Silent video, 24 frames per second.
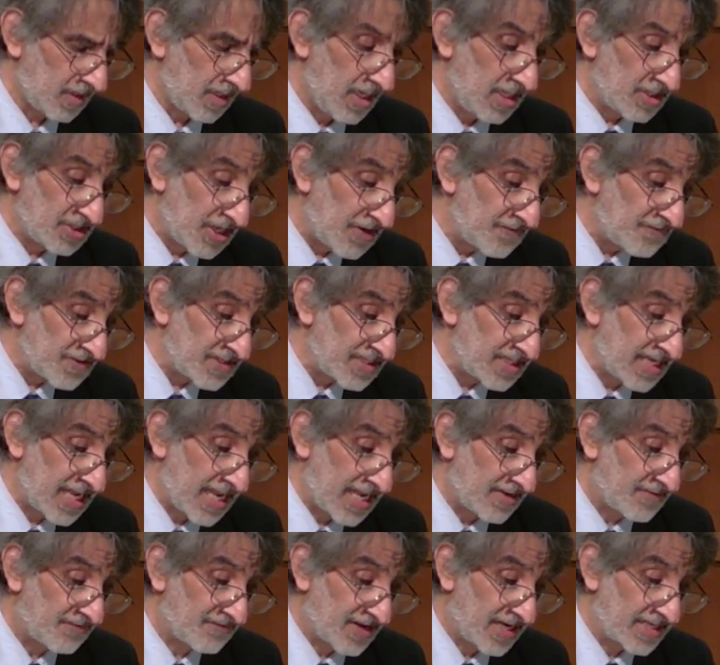Jefferson had,
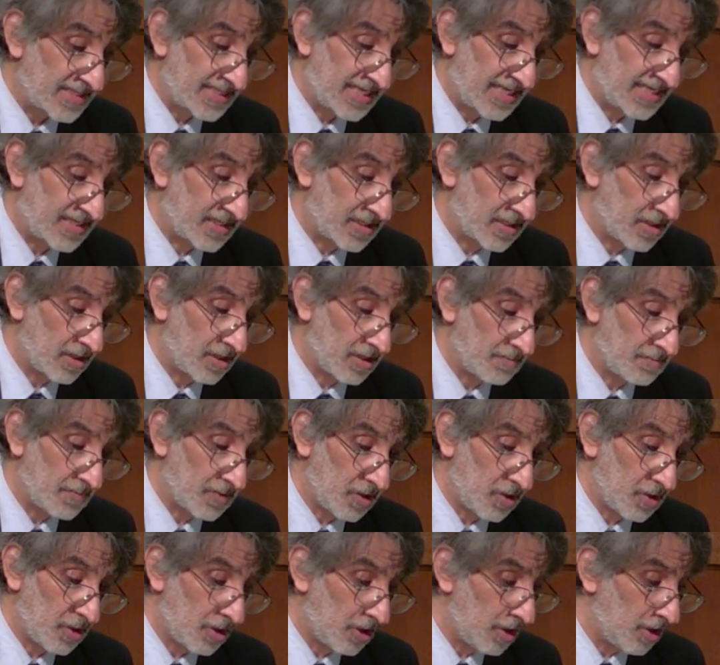in fact, taken um,
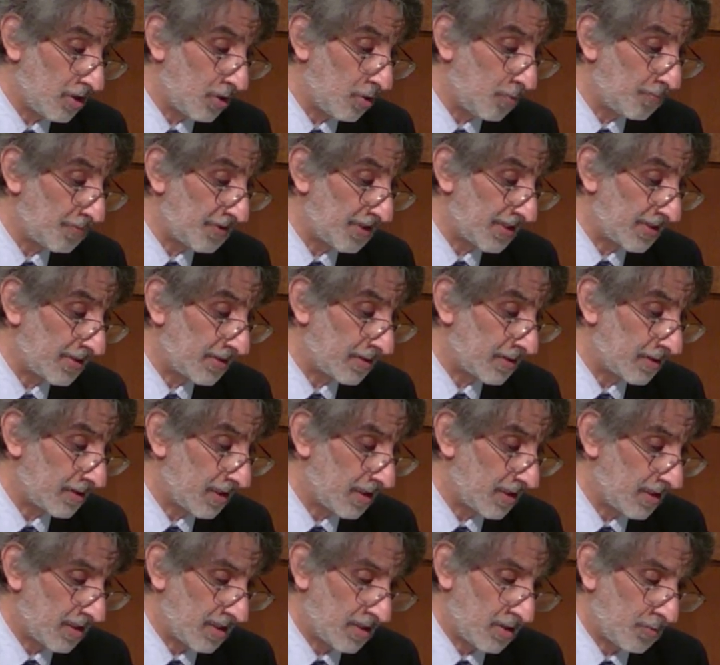opium,
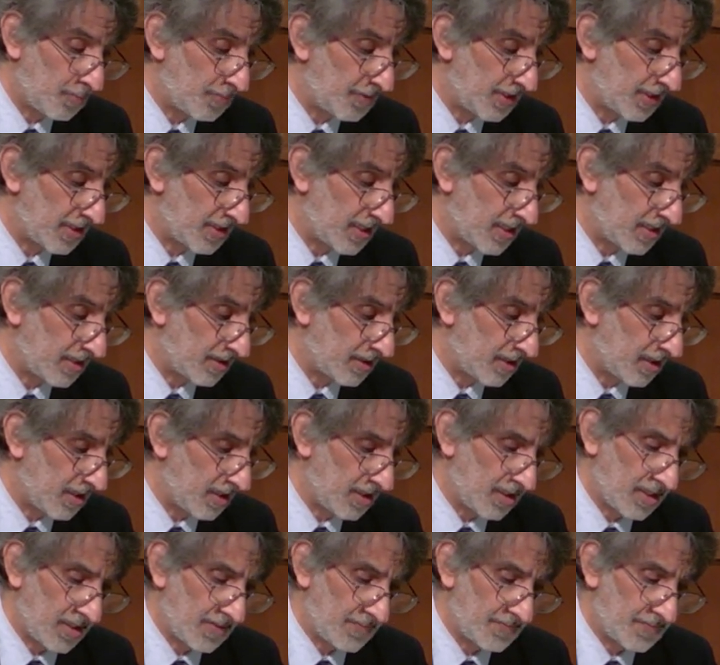uh, opiate, uh, uh
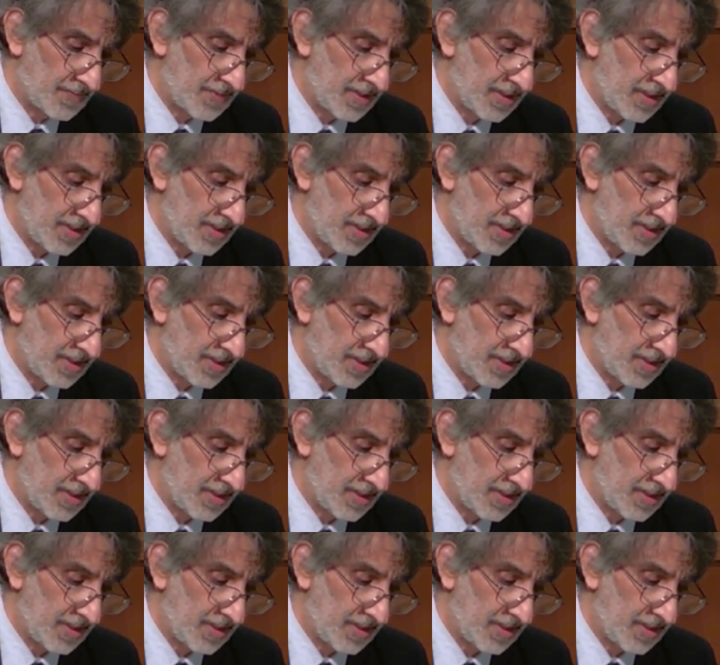um,